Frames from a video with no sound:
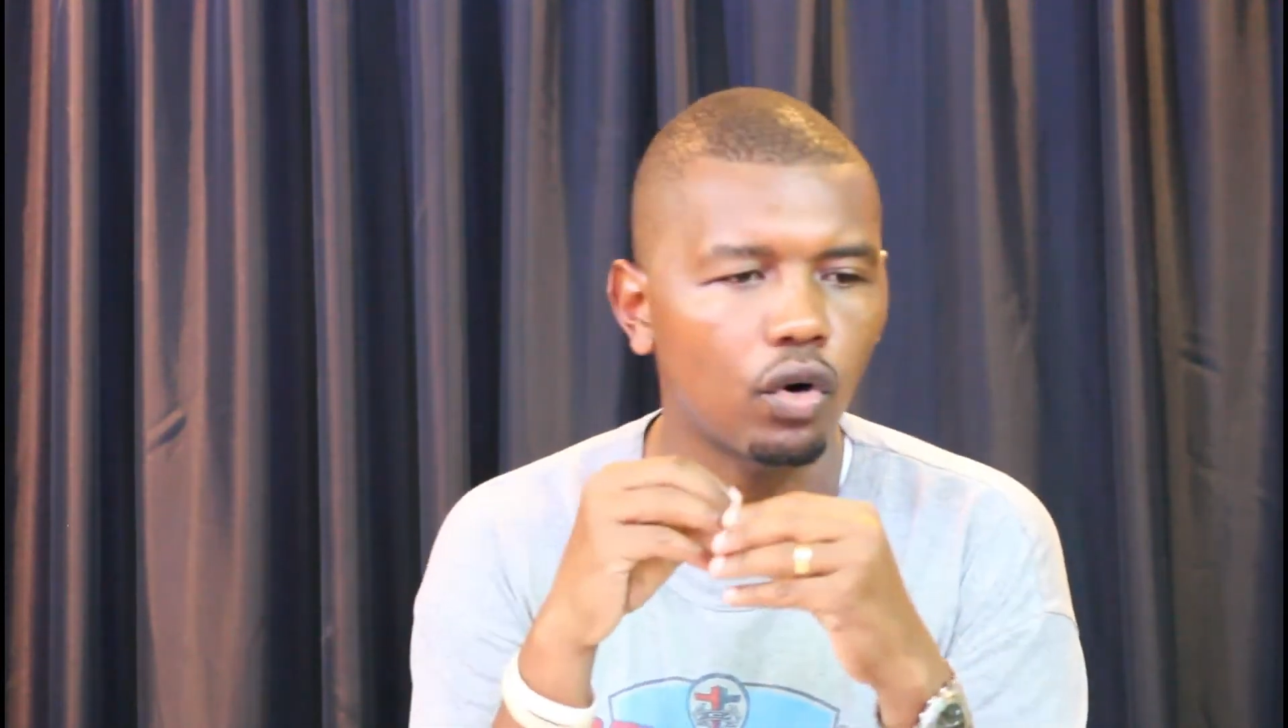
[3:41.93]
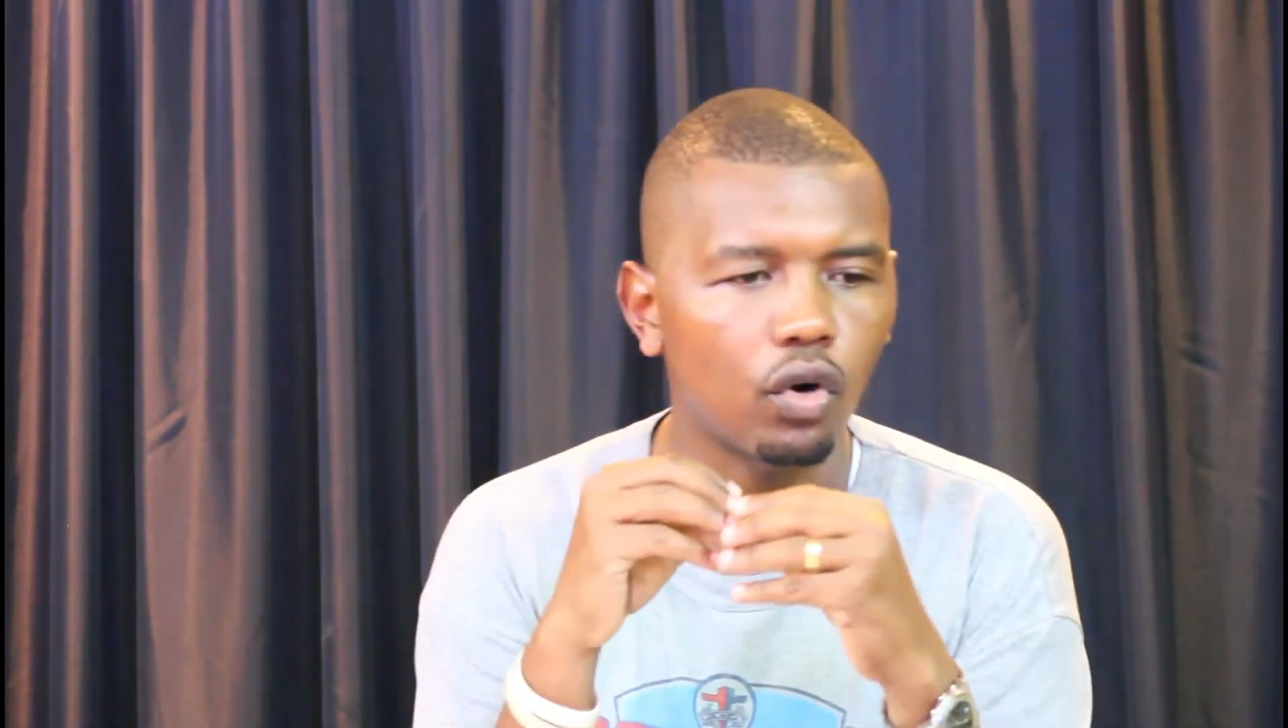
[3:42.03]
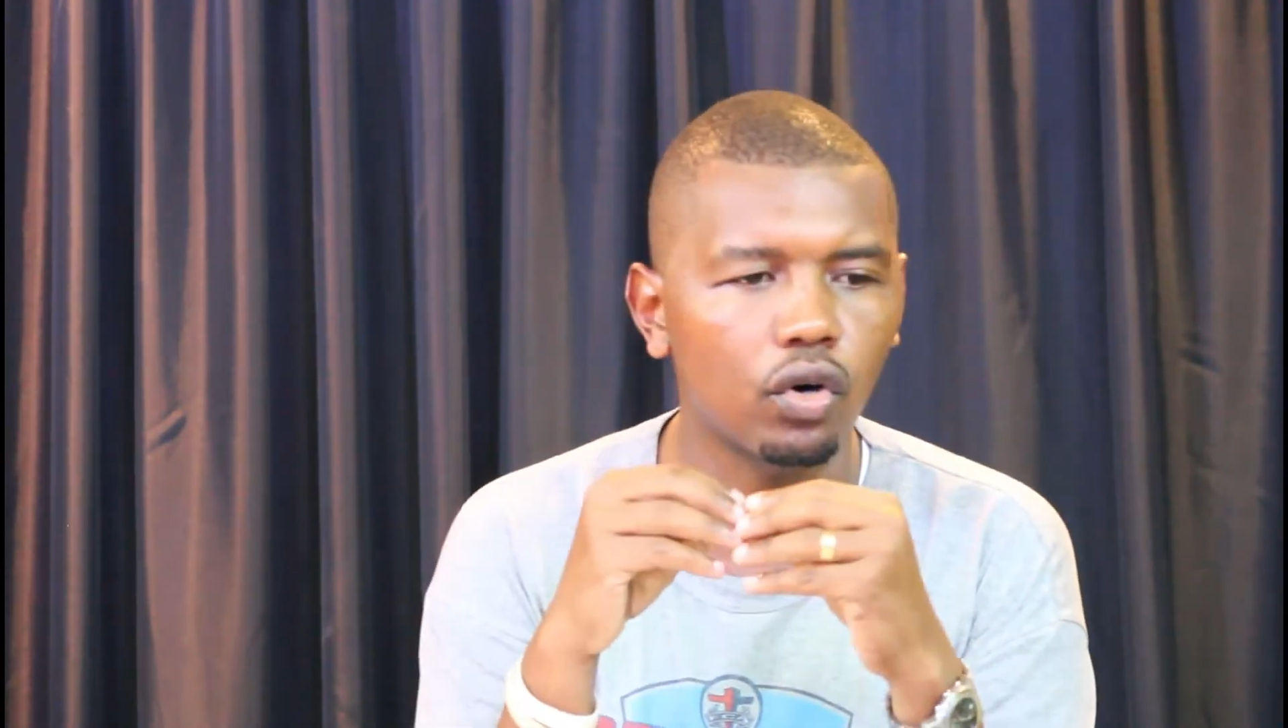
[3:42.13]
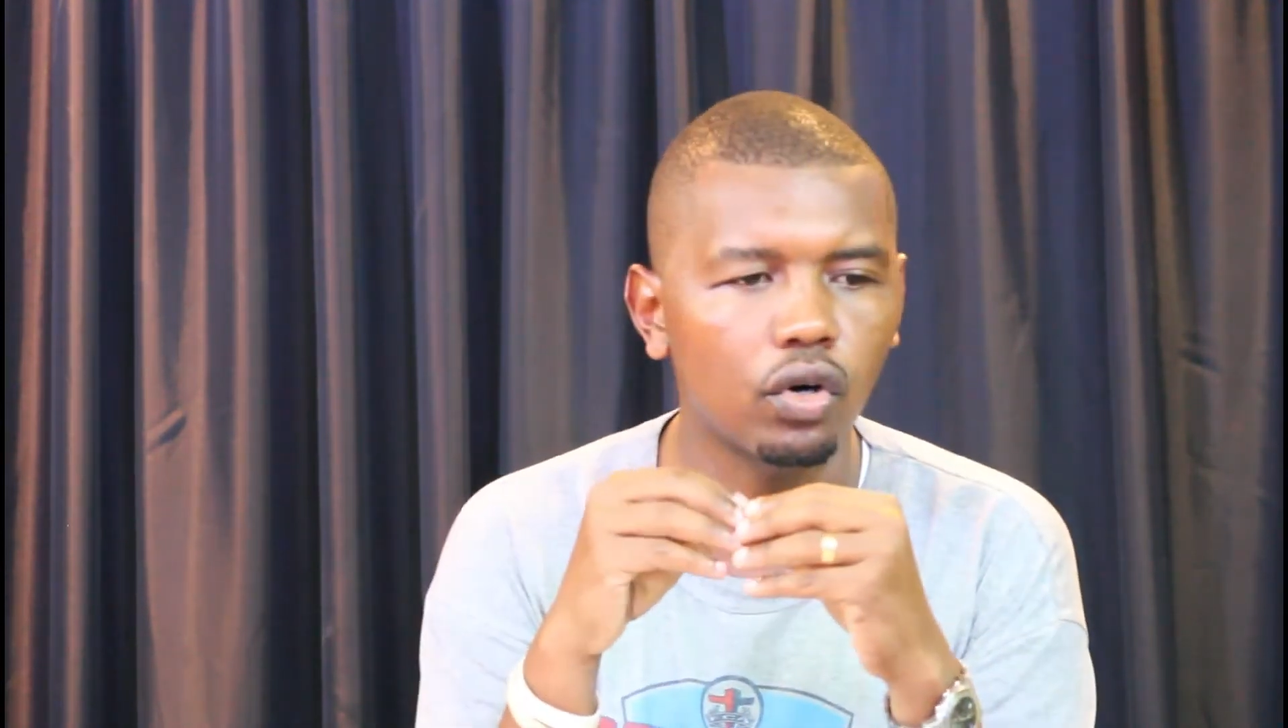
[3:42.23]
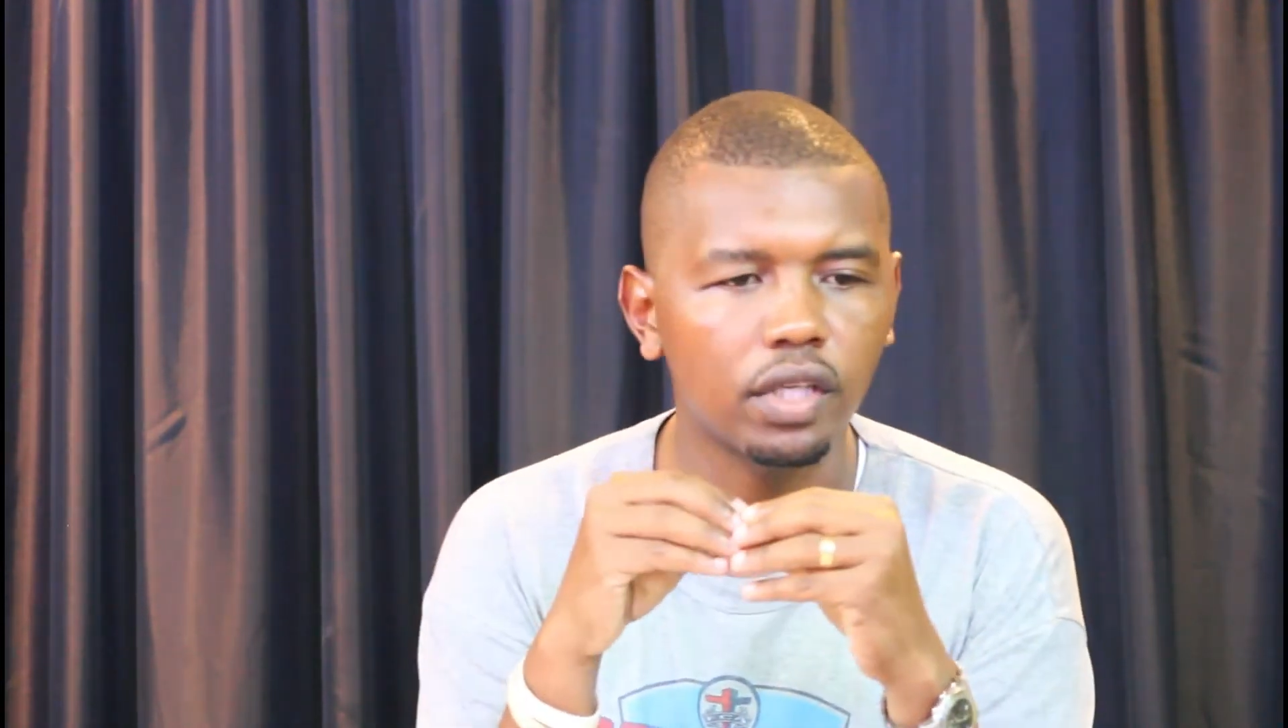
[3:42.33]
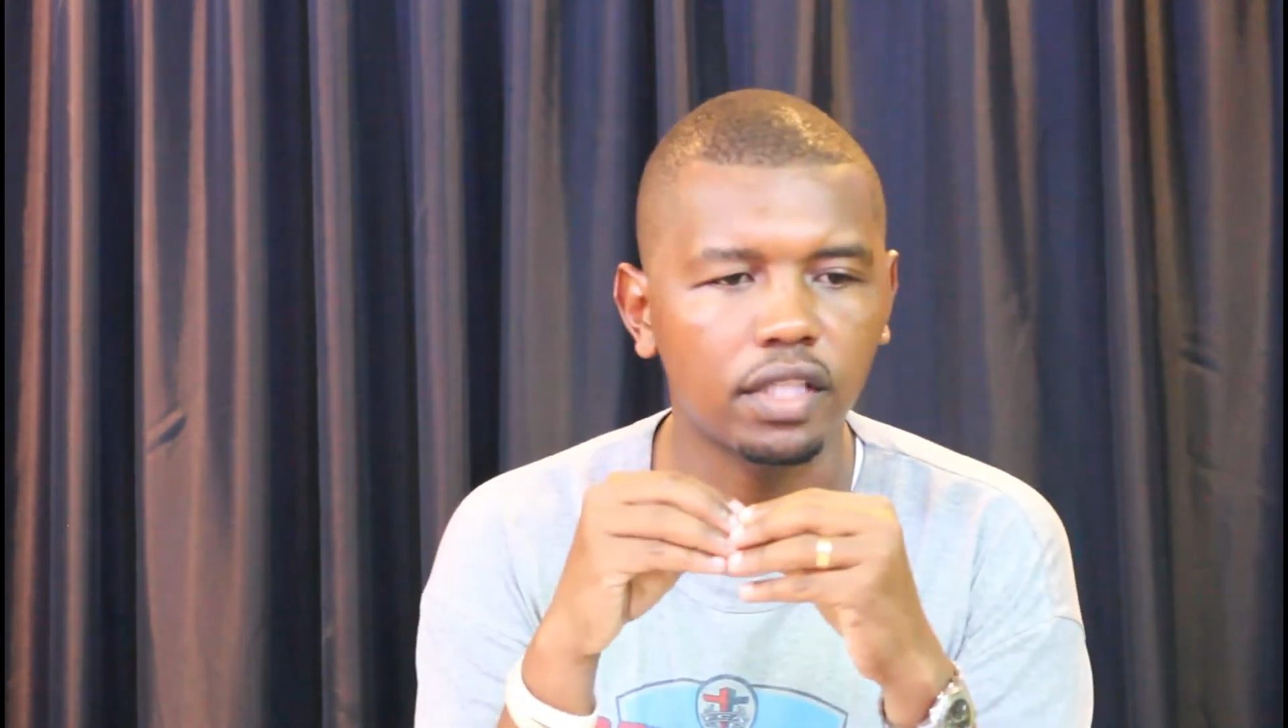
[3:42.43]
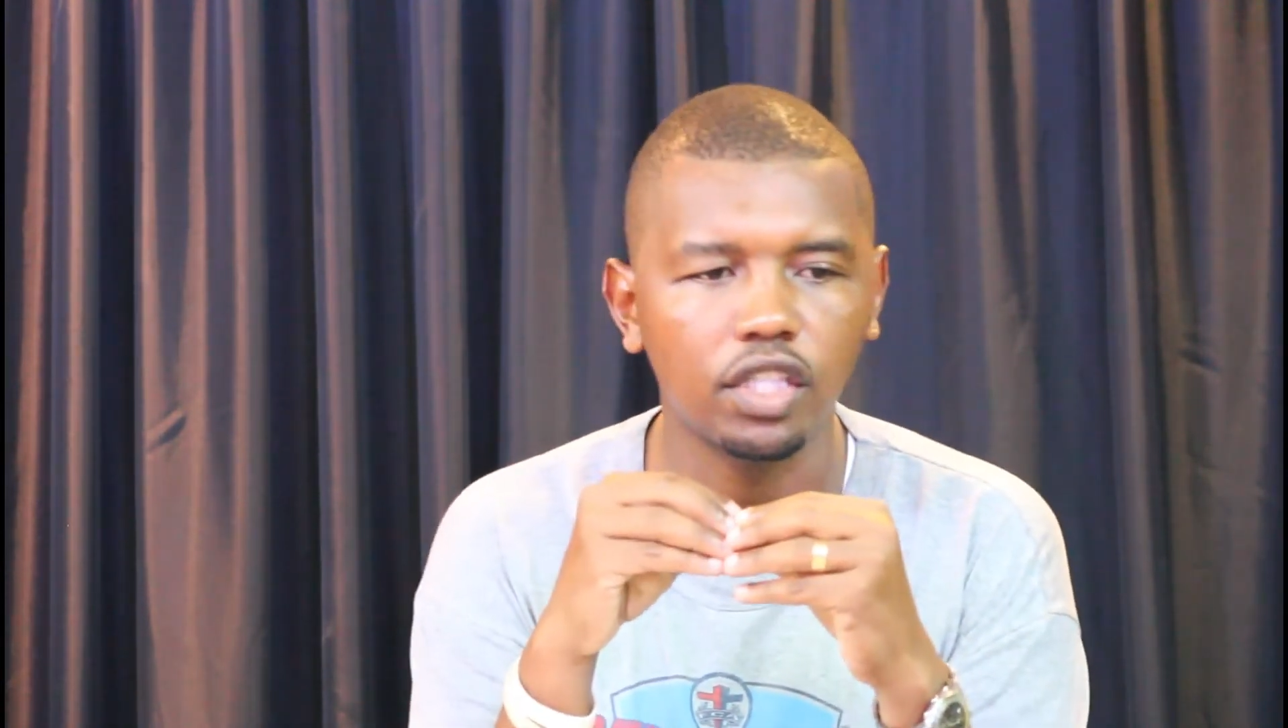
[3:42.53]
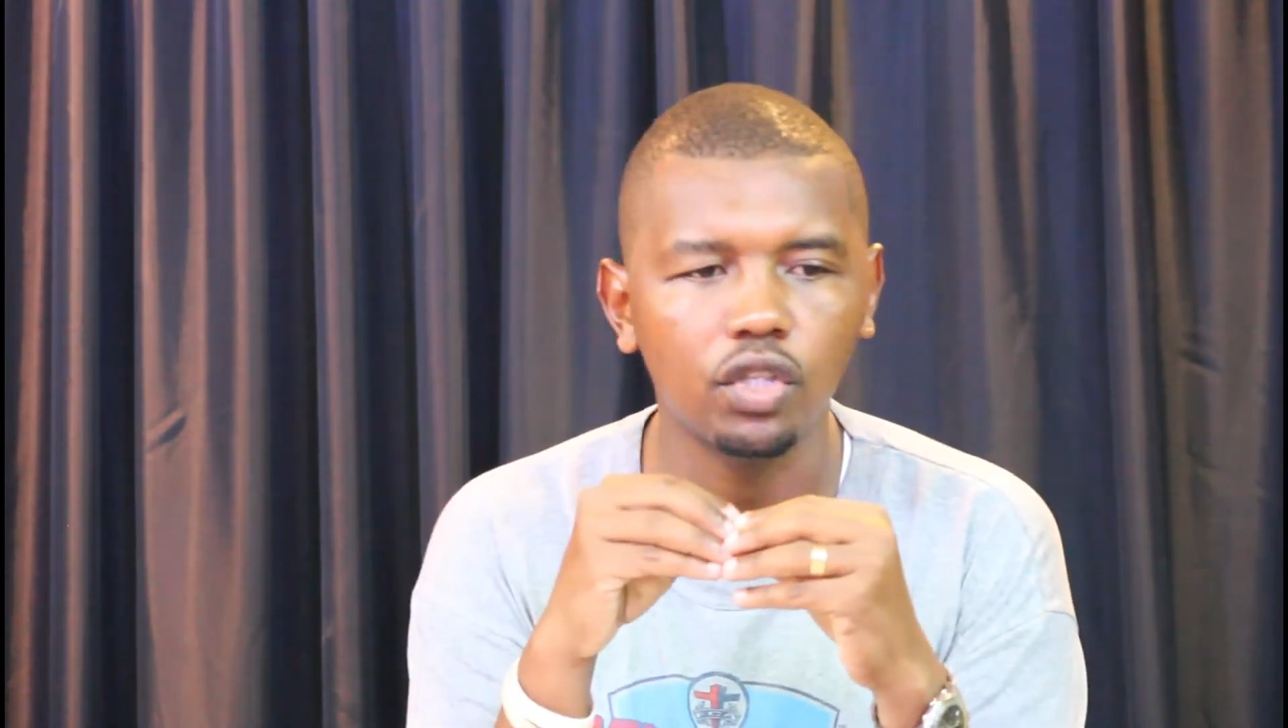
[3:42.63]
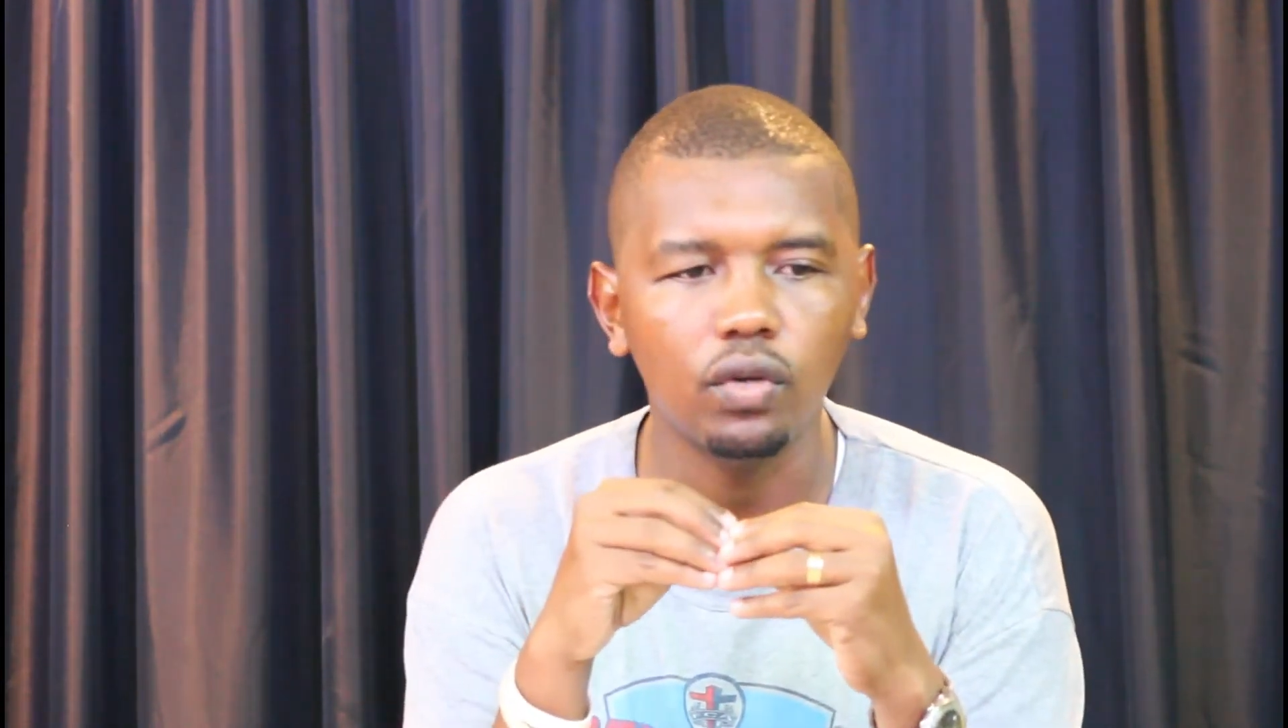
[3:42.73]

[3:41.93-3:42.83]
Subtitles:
or see